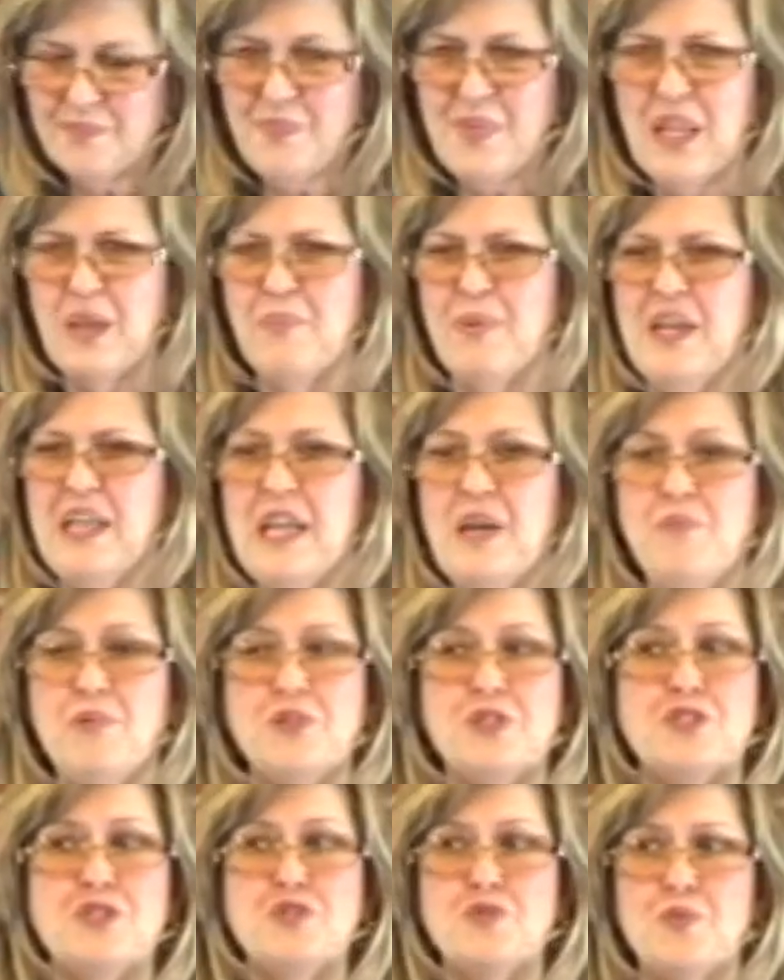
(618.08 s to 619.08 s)
being able
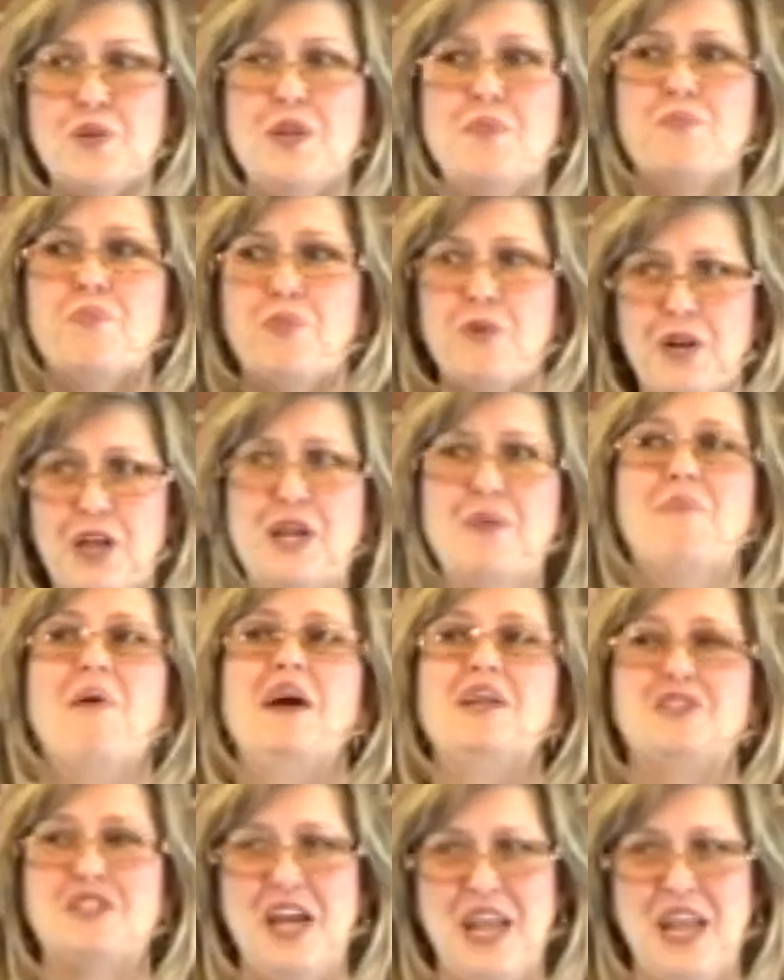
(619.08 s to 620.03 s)
to stream pretty much